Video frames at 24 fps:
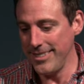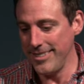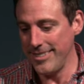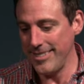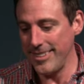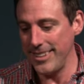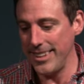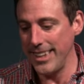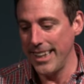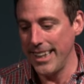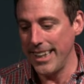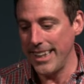
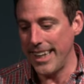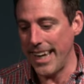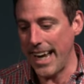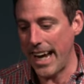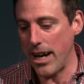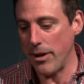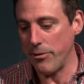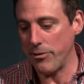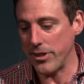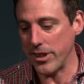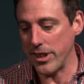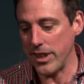see, you
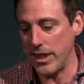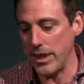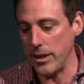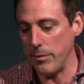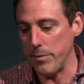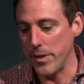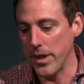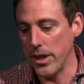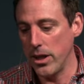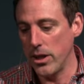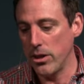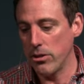have to
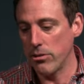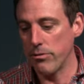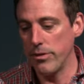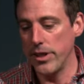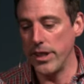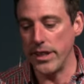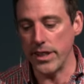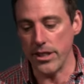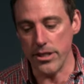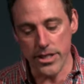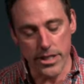keep reading.